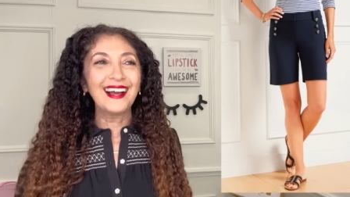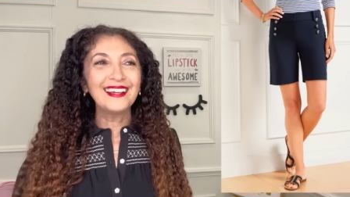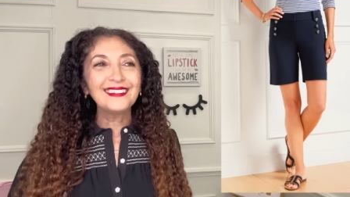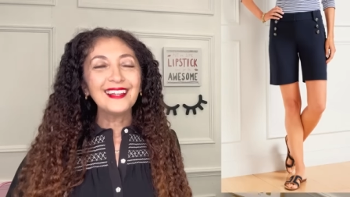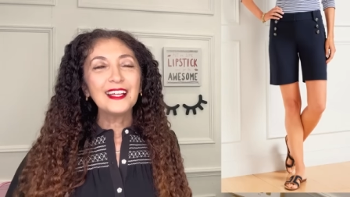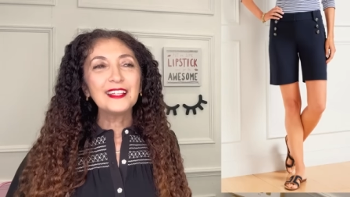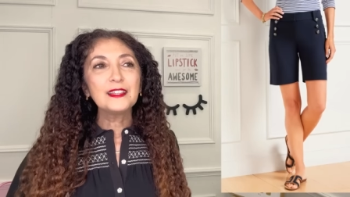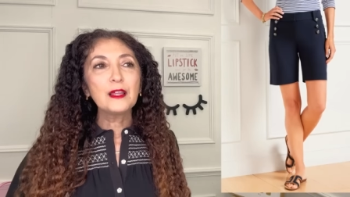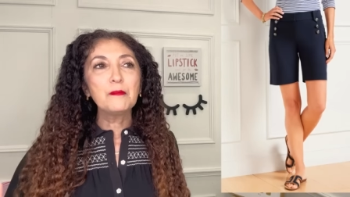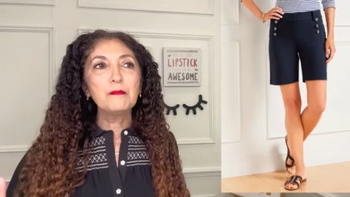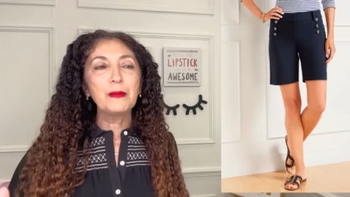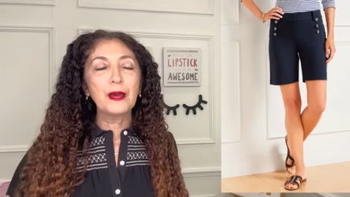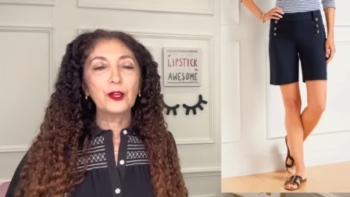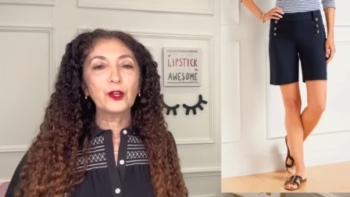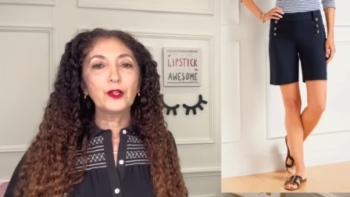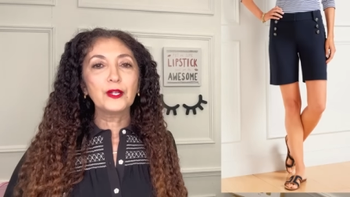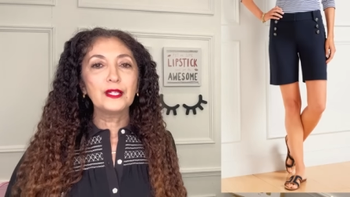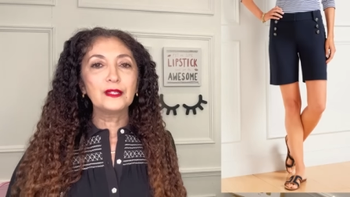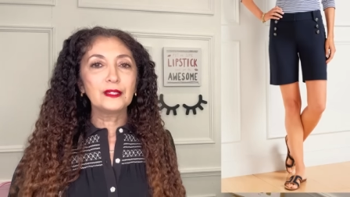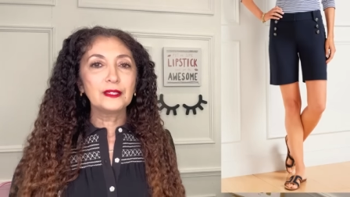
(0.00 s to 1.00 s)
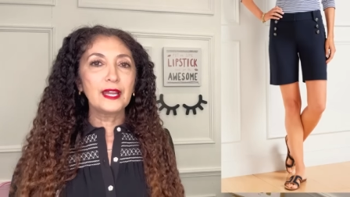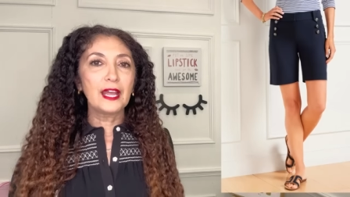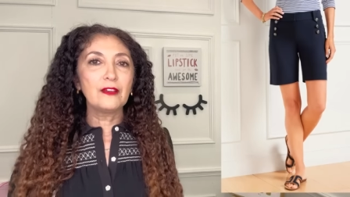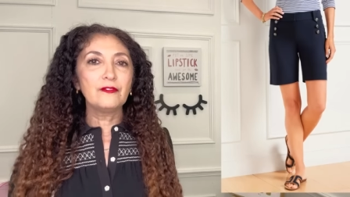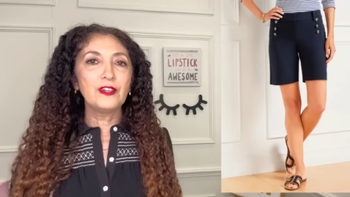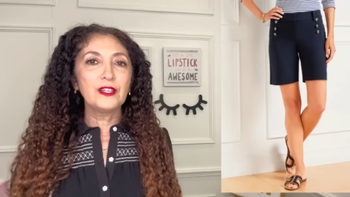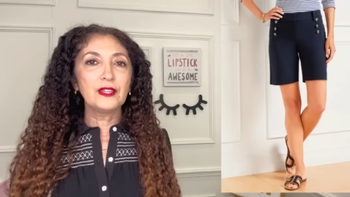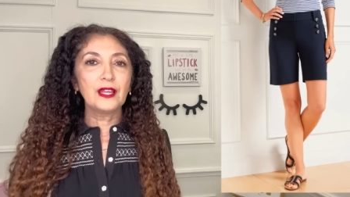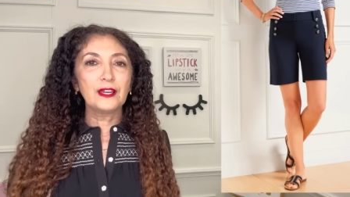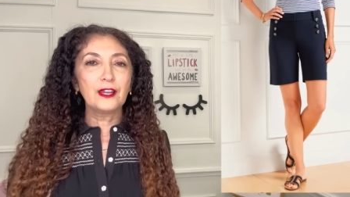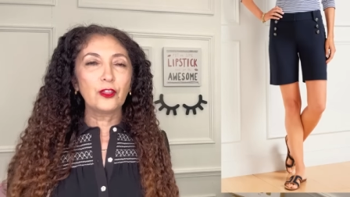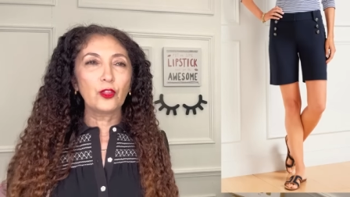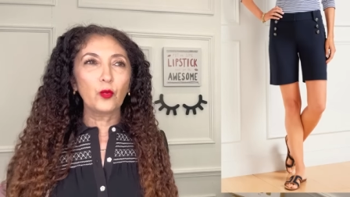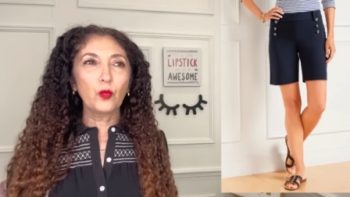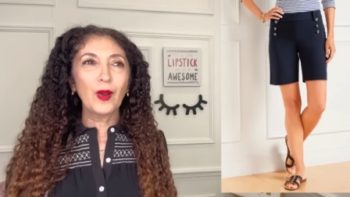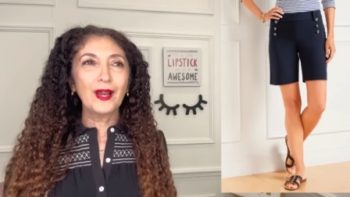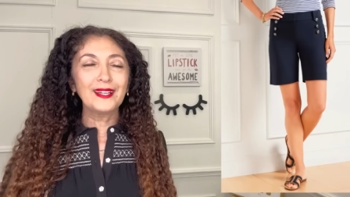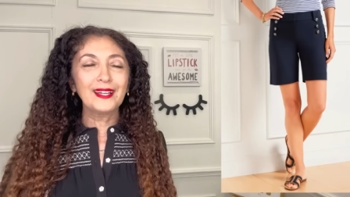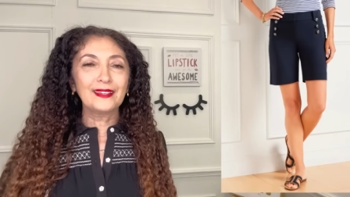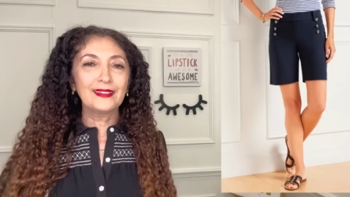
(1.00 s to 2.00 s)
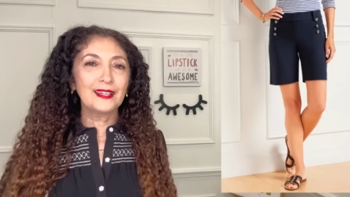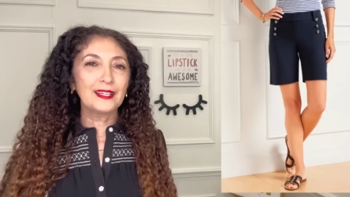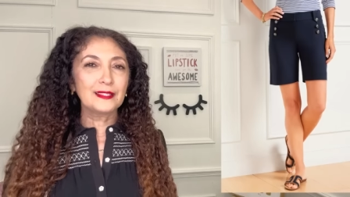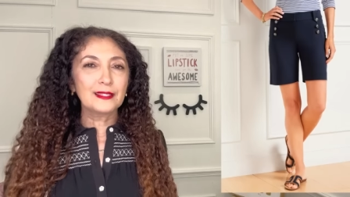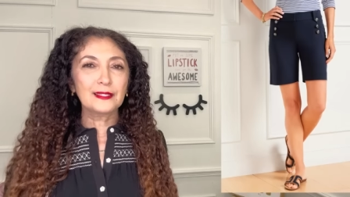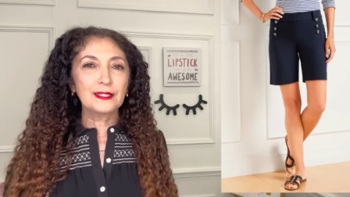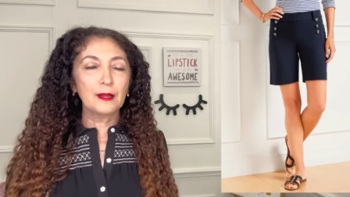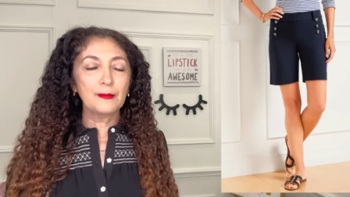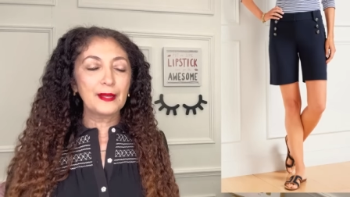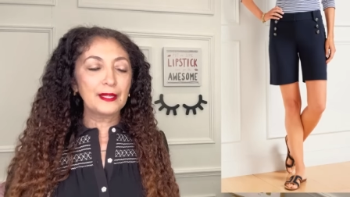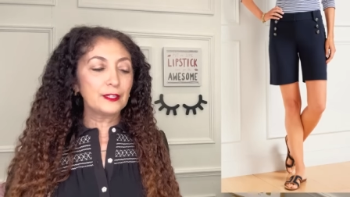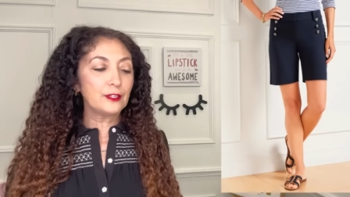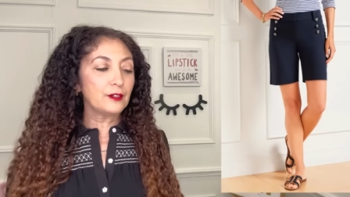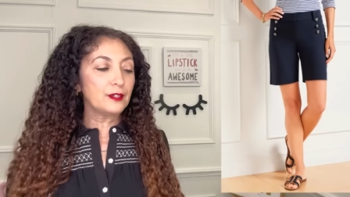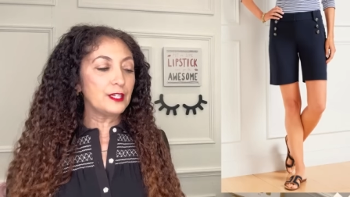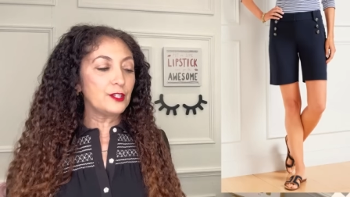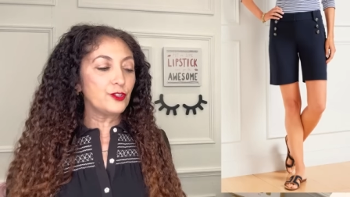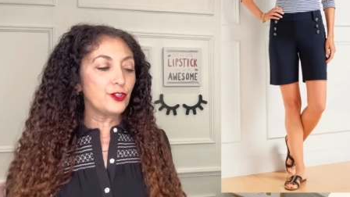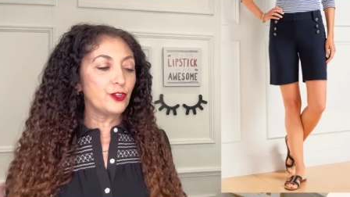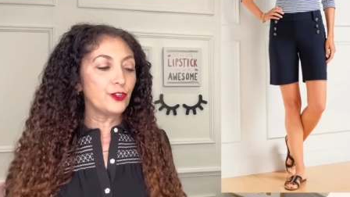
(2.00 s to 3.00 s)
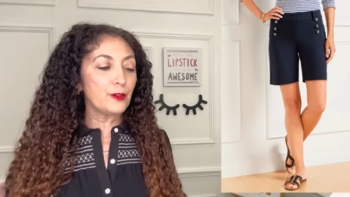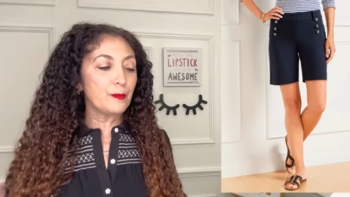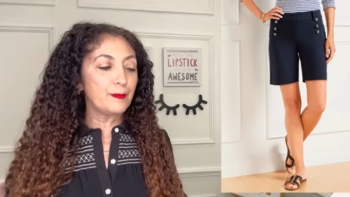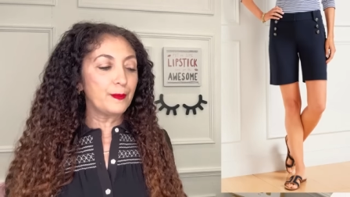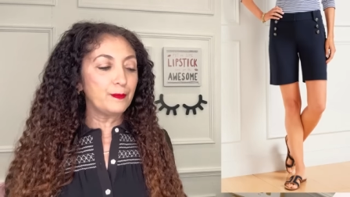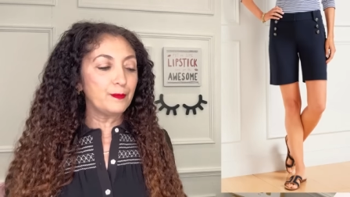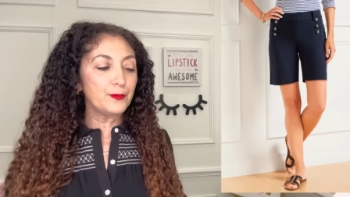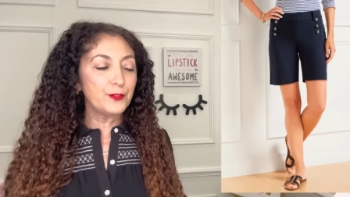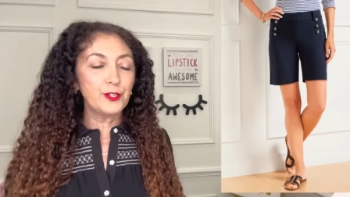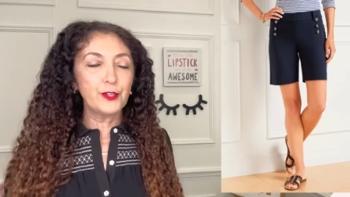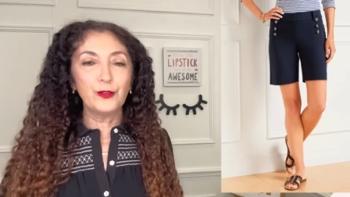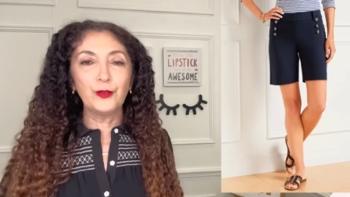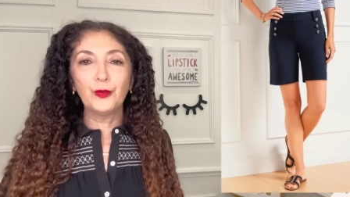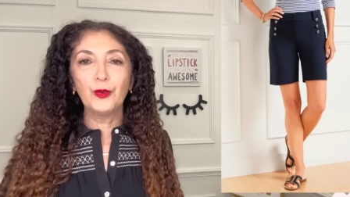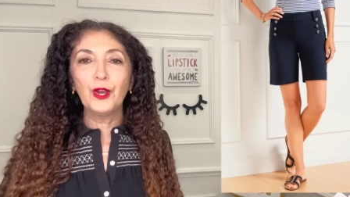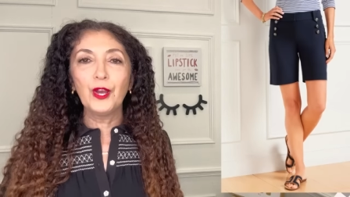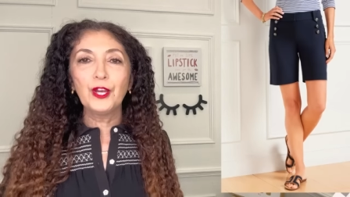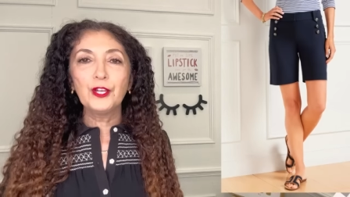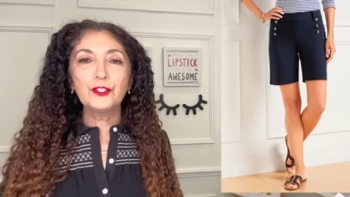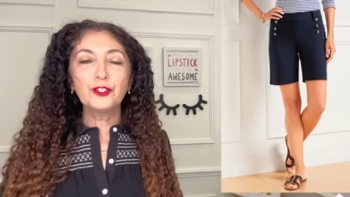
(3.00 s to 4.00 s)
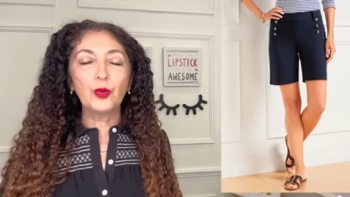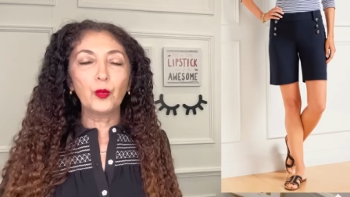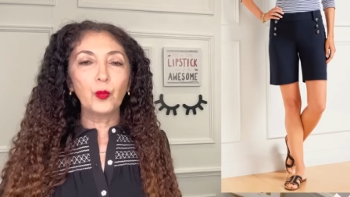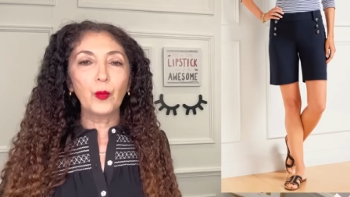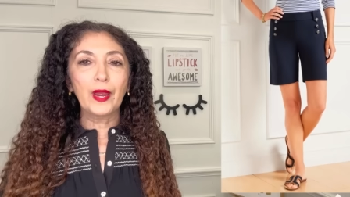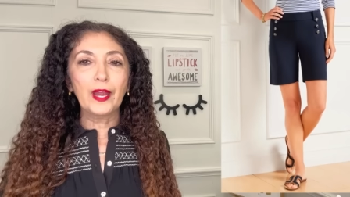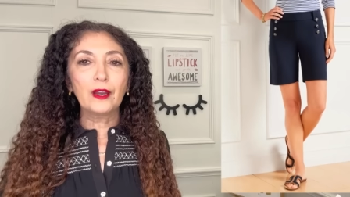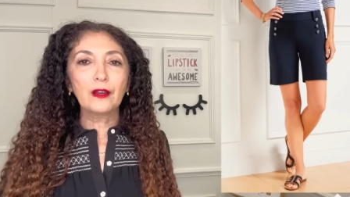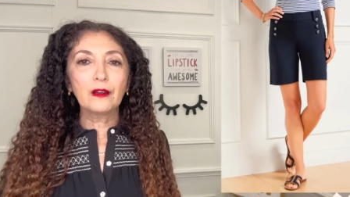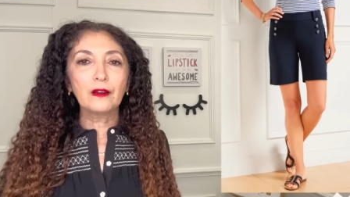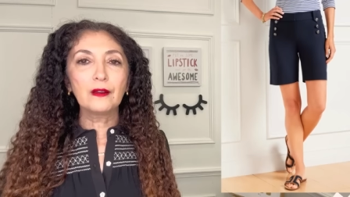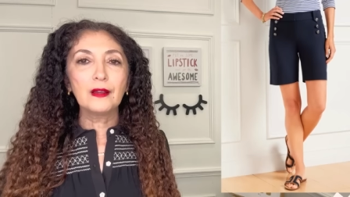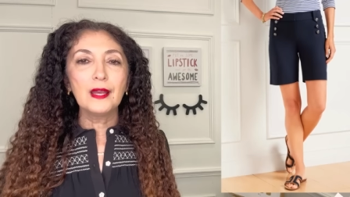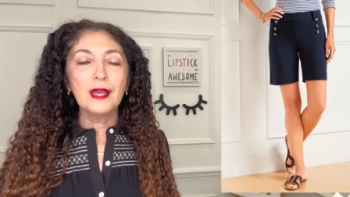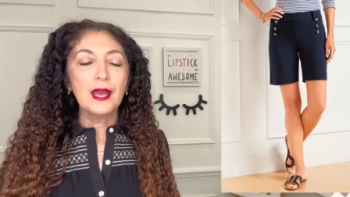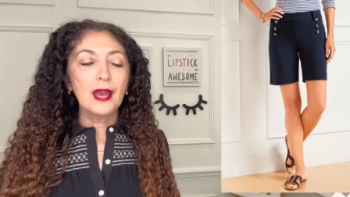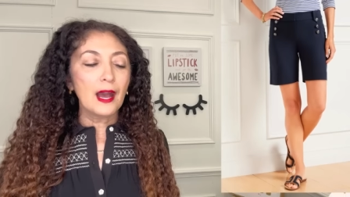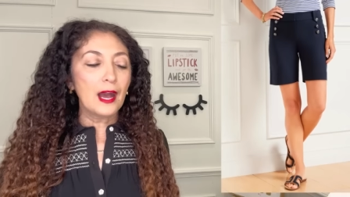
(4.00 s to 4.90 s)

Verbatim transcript: I like them better in the navy than in the white. I think it's going to be a little easier to to to wear.